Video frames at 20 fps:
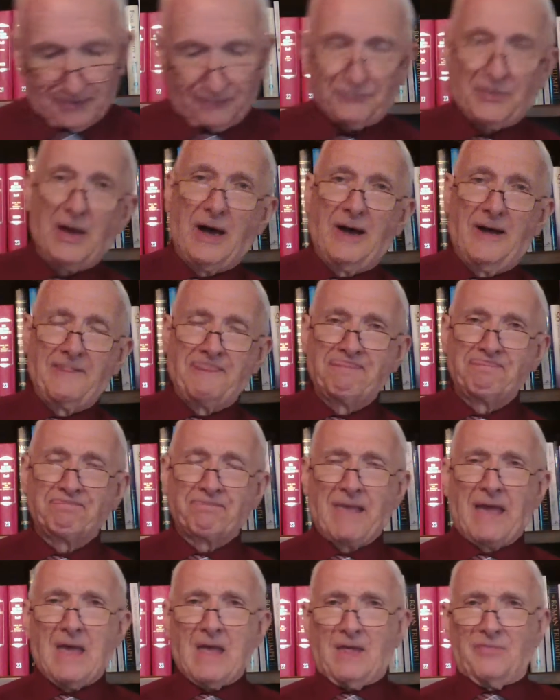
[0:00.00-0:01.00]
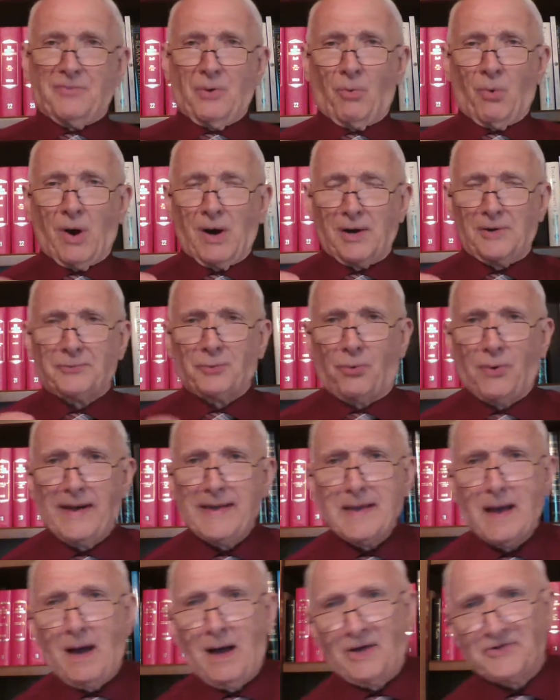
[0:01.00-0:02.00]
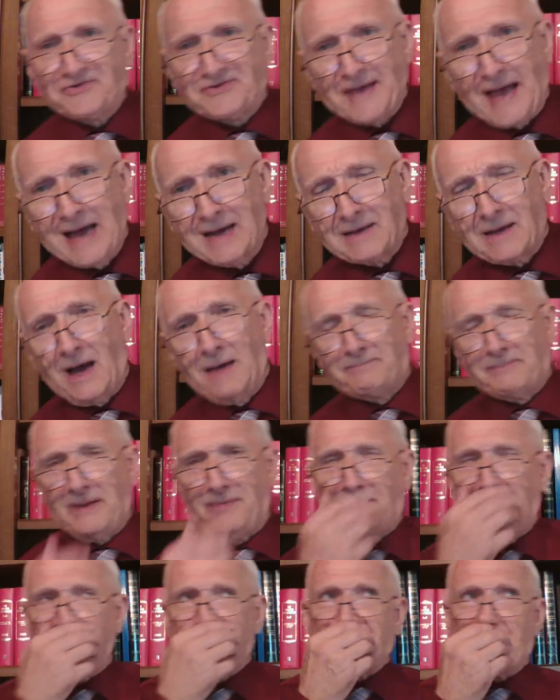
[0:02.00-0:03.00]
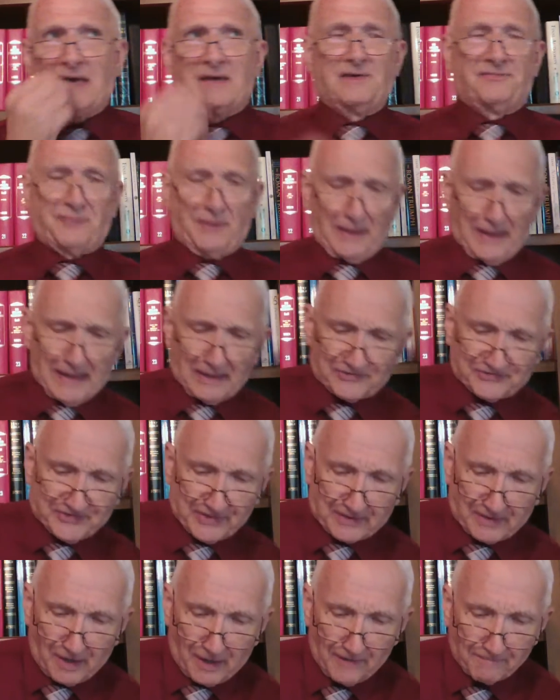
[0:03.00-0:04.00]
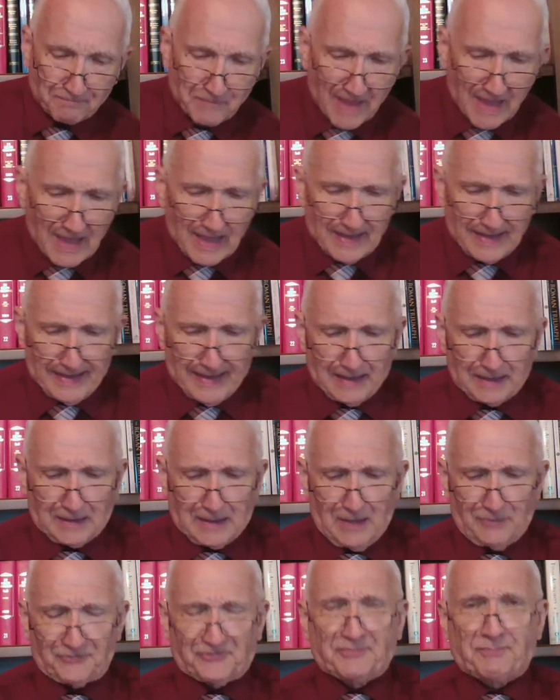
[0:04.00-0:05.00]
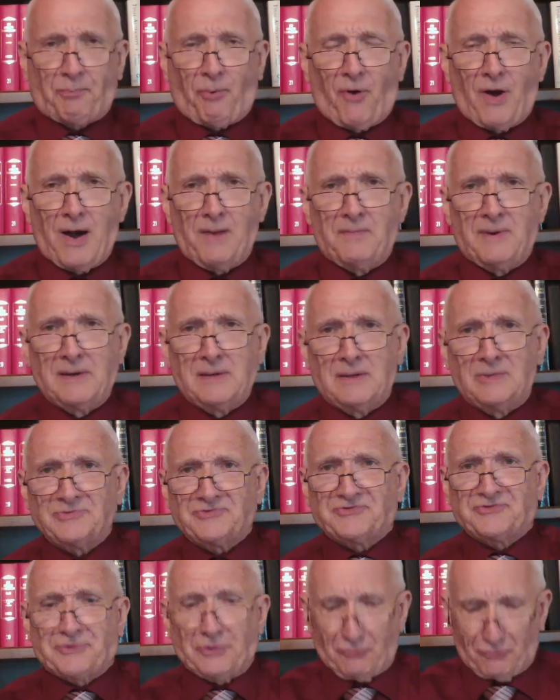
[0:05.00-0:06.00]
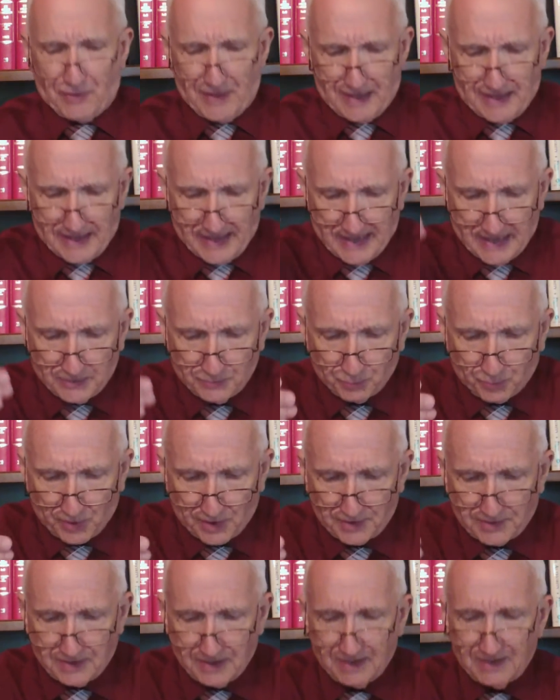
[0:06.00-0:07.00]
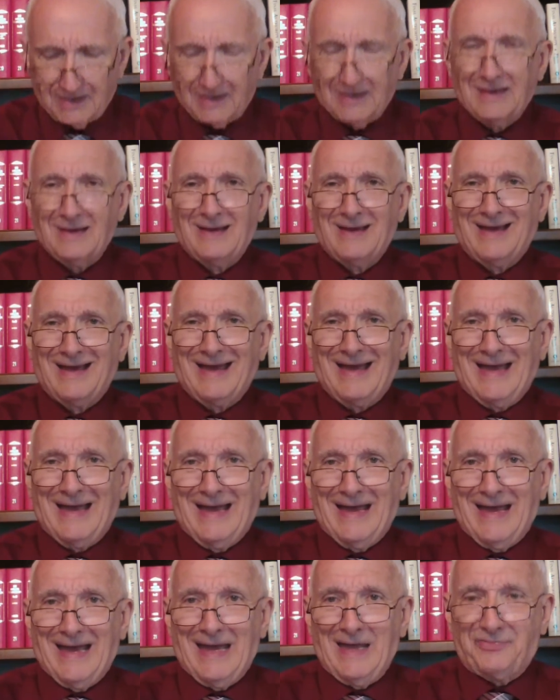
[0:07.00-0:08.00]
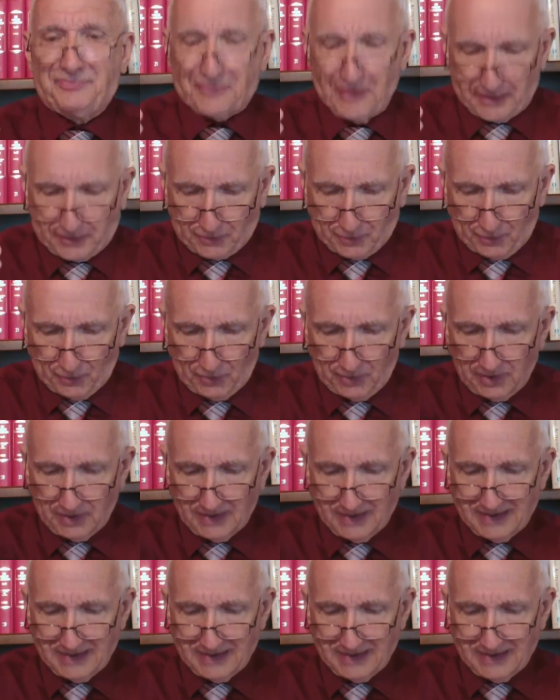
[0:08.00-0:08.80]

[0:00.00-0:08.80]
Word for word: of God. The word huios, I copied this out of a lexicon. It gives prominence to the inward, ethical,